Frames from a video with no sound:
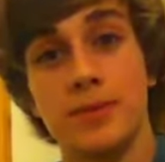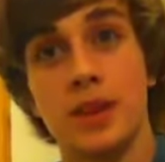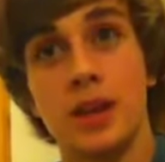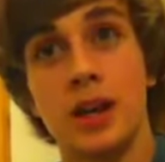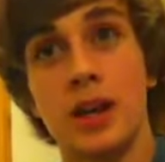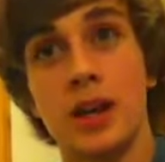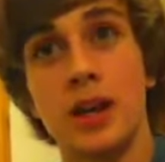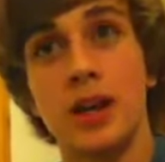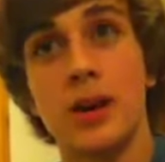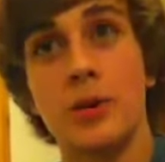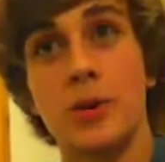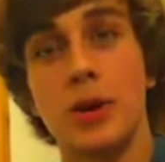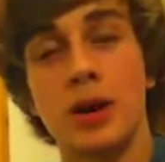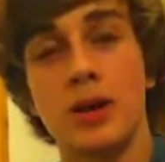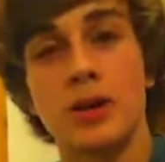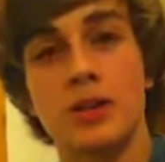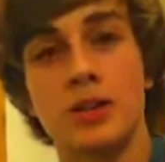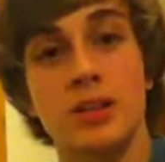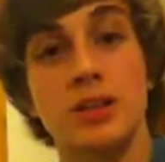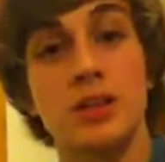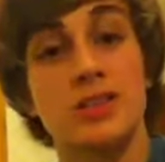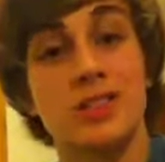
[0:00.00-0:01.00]
What
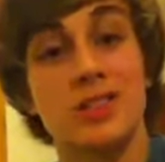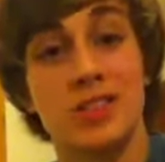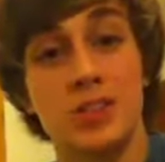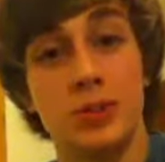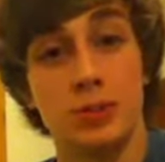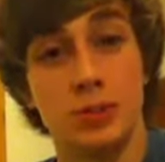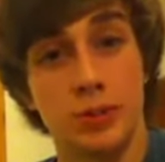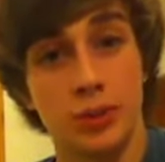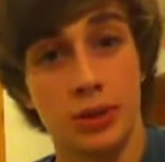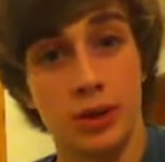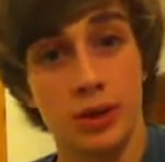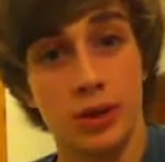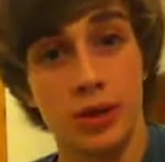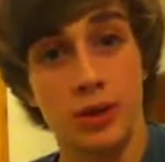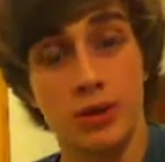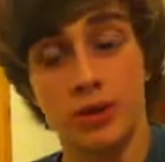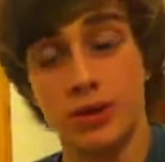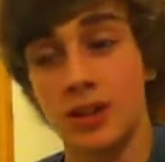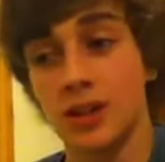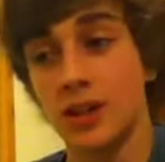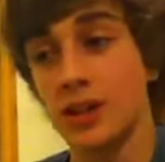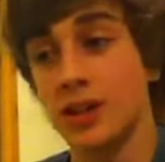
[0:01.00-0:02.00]
else? This is going to be quite
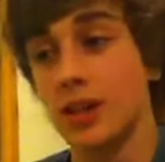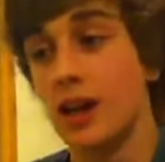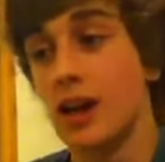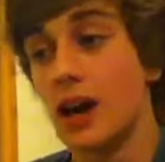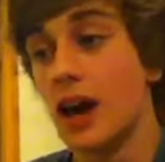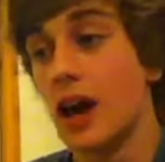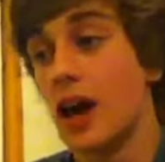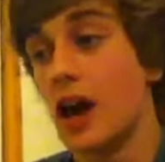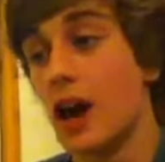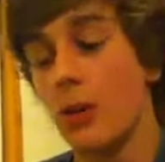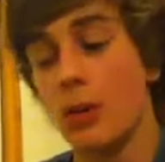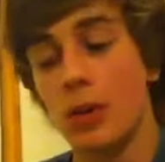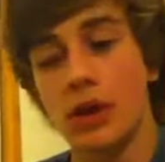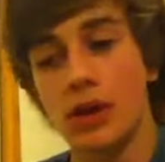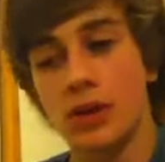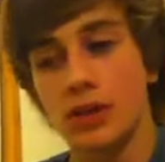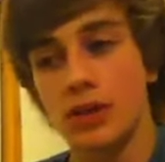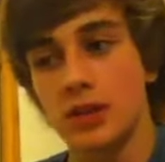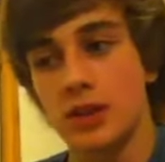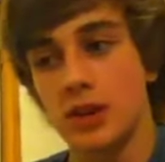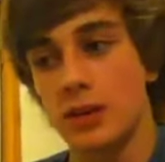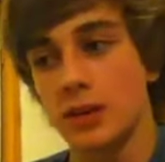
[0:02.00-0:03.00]
long today. What
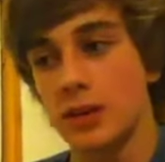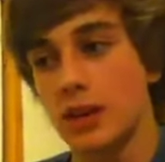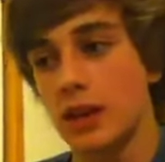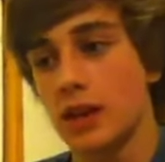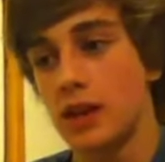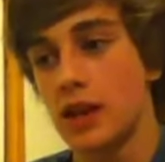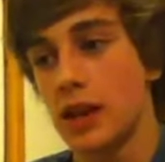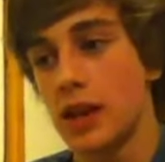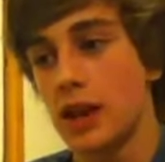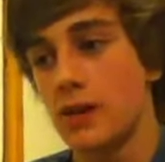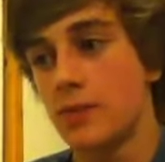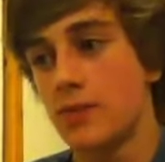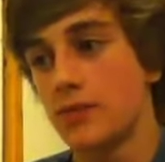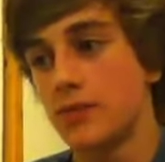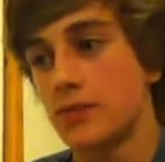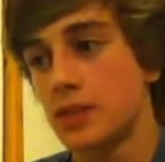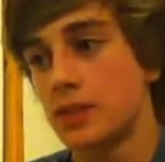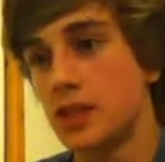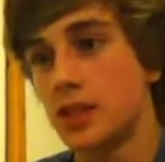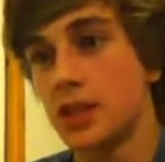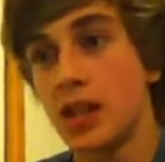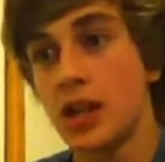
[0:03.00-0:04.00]
else is happening?
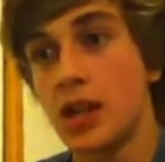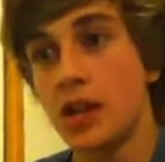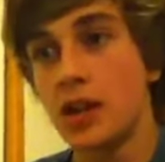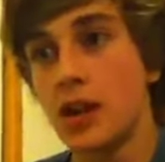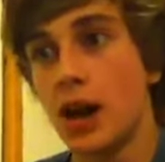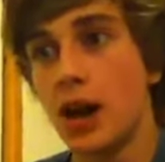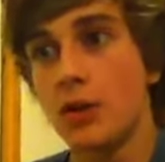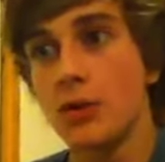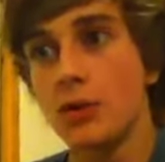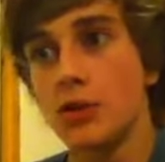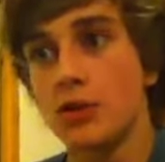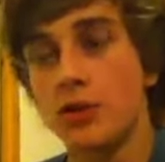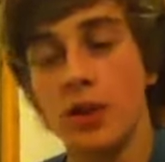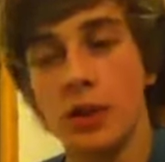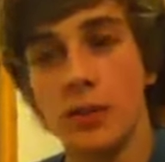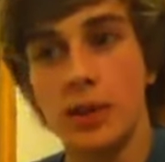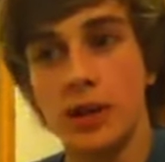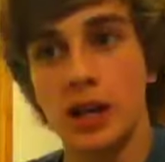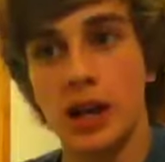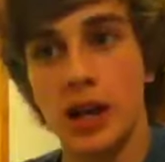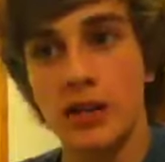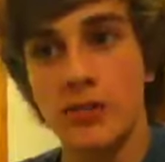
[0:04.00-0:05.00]
Today I was
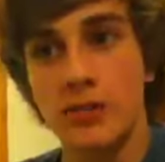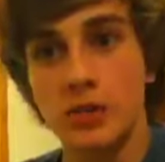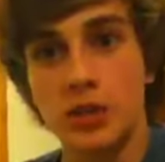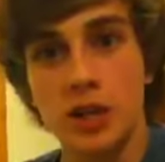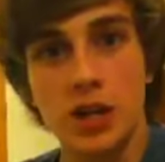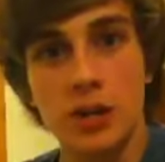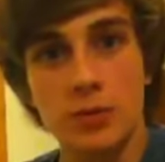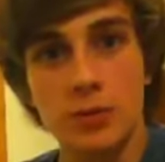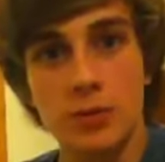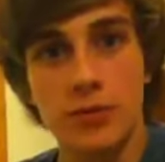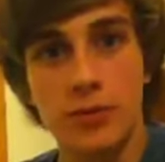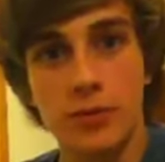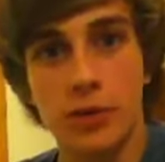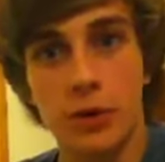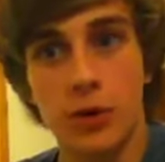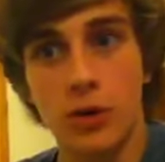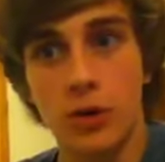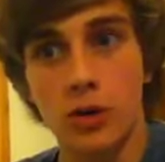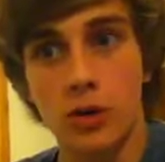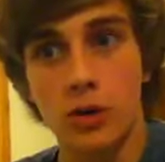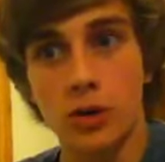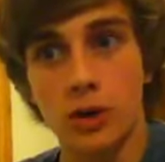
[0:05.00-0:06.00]
filming an advertisement
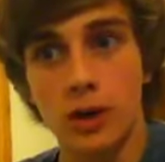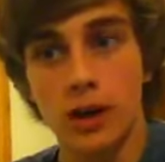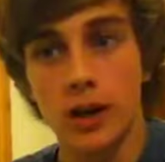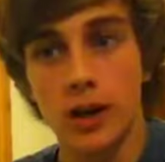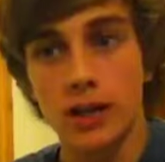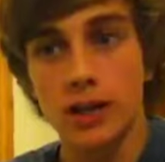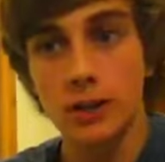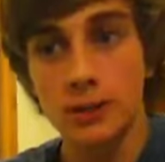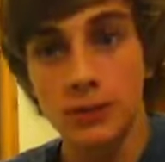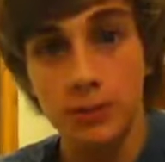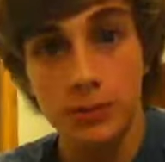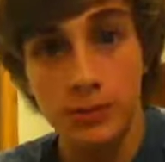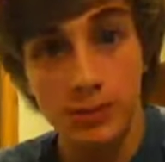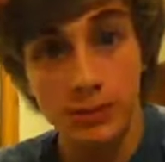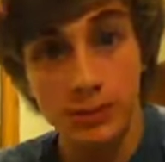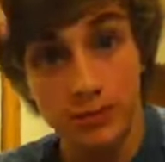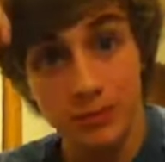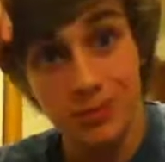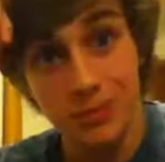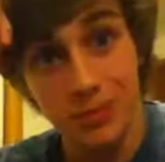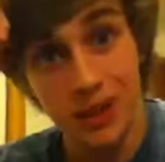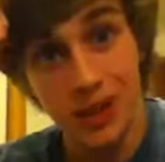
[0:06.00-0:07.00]
for
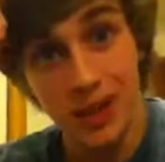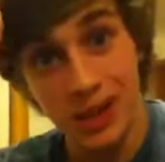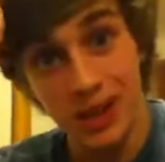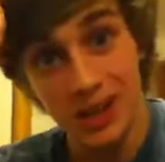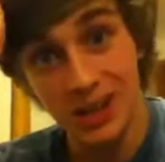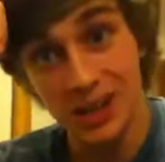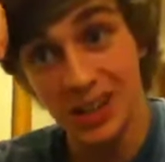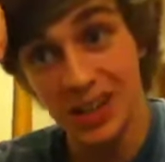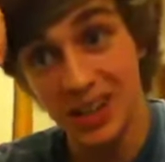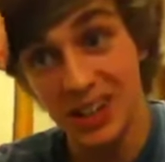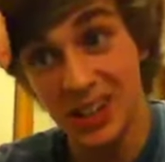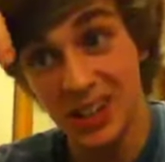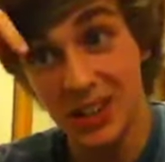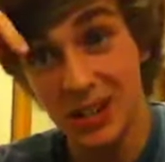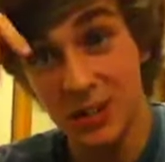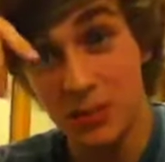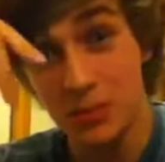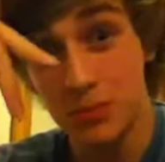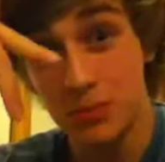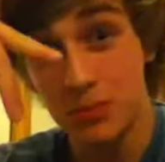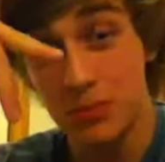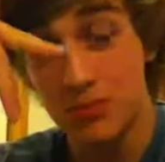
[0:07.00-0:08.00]

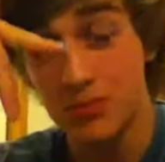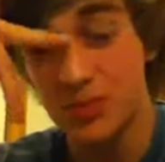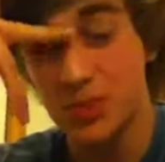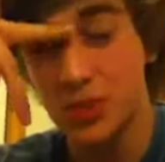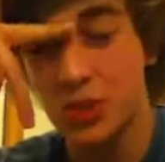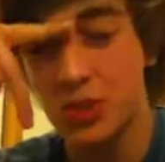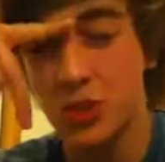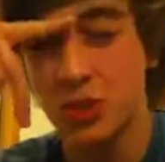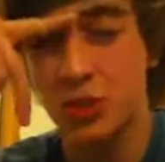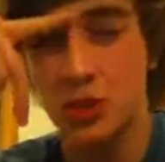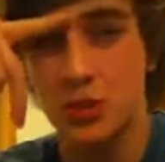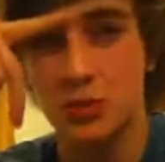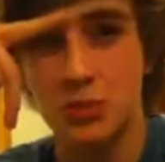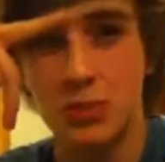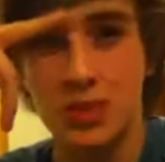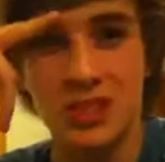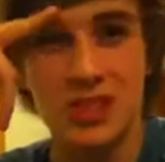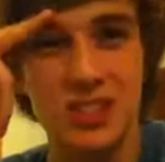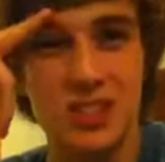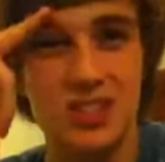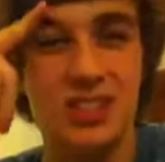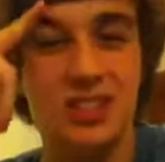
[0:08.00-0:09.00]
my school's
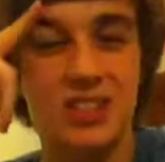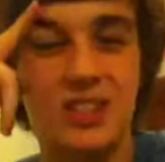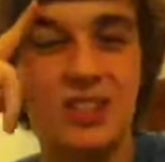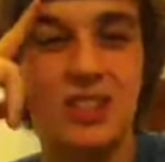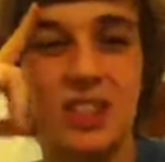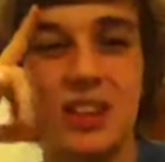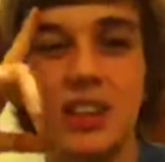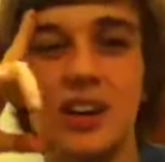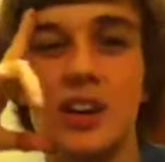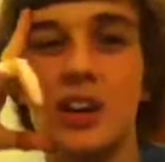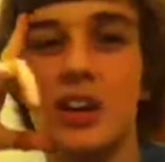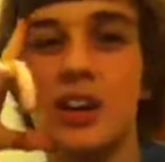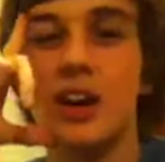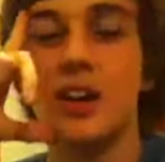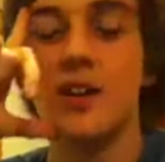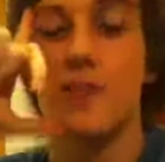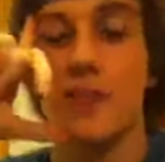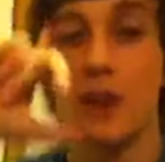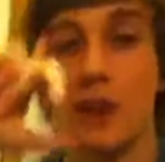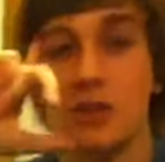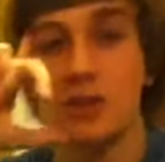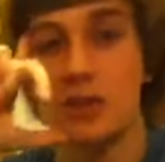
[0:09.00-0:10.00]
business
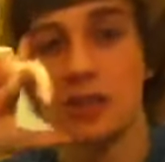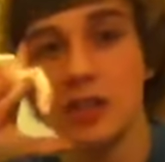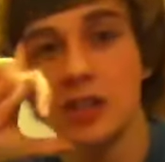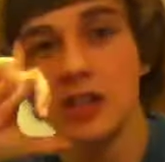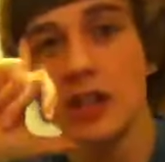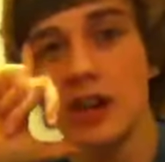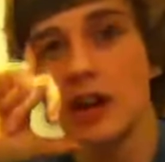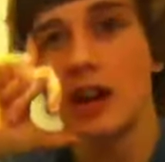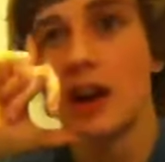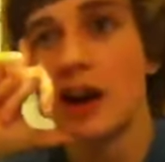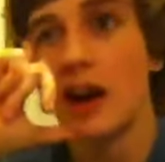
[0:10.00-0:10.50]
faculty.